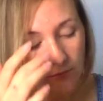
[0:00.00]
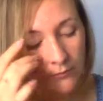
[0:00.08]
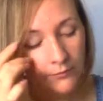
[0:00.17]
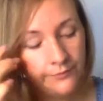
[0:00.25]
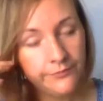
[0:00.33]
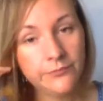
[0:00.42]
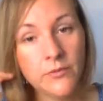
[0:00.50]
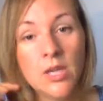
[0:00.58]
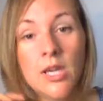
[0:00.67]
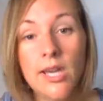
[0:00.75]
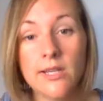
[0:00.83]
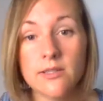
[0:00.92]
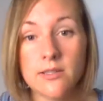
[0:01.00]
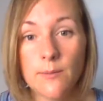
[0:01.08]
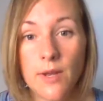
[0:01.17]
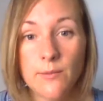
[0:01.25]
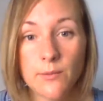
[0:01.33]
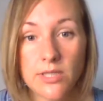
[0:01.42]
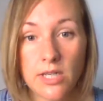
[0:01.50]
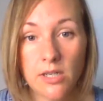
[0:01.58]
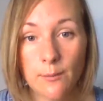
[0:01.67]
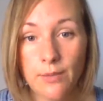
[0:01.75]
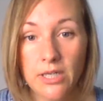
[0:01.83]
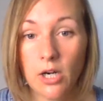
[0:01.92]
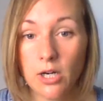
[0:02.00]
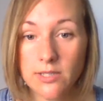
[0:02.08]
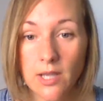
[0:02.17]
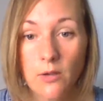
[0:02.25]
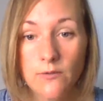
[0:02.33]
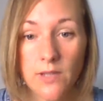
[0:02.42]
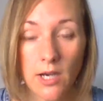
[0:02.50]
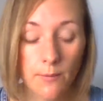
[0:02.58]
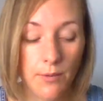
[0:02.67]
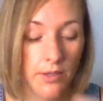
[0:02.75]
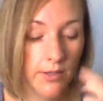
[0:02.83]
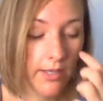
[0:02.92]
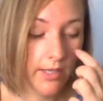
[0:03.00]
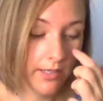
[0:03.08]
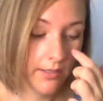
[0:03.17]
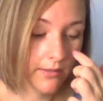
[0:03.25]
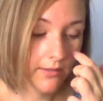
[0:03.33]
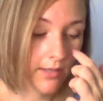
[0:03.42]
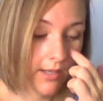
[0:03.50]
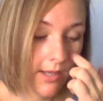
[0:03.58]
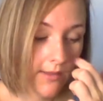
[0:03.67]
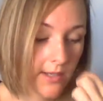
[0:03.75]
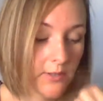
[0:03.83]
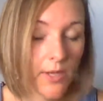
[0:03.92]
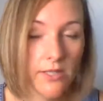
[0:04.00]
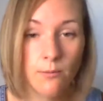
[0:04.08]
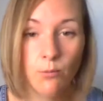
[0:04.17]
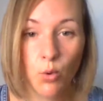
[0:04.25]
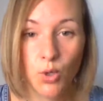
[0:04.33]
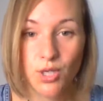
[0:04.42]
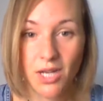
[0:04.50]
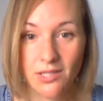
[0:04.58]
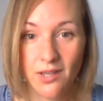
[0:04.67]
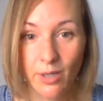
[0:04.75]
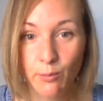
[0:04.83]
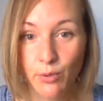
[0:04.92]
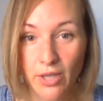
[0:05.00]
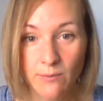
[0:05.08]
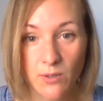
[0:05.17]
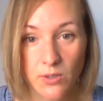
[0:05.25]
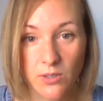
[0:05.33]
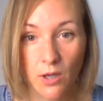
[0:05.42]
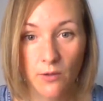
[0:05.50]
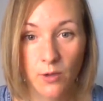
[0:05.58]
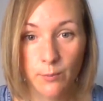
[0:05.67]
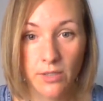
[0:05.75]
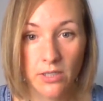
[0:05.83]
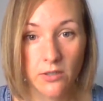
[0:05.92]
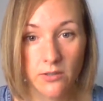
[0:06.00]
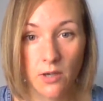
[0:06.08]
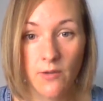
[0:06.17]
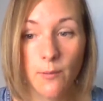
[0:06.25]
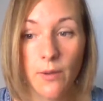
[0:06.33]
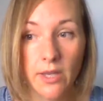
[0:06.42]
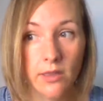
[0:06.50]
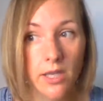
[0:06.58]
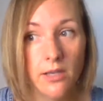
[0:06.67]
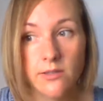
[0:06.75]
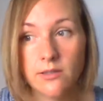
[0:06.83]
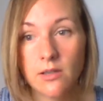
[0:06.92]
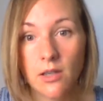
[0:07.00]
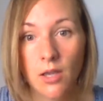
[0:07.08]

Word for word: And sometimes we tend to beat ourselves up, and that's why it's important not to like blame yourself or beat yourself up. Like things